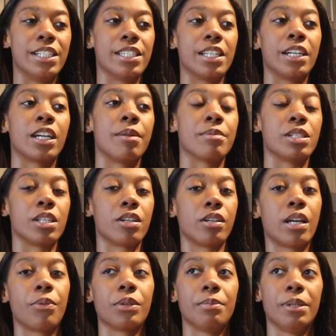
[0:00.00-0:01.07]
she's gonna come to the
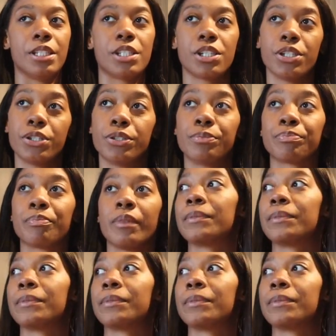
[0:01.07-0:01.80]
cookout with me too